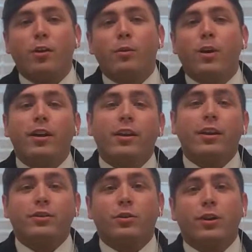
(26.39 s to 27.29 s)
Rarely
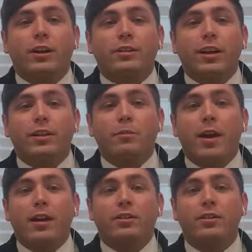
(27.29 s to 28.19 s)
does an organization
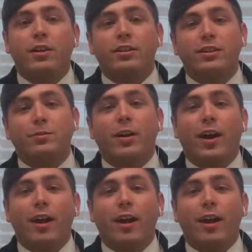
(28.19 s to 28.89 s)
manage to touch just about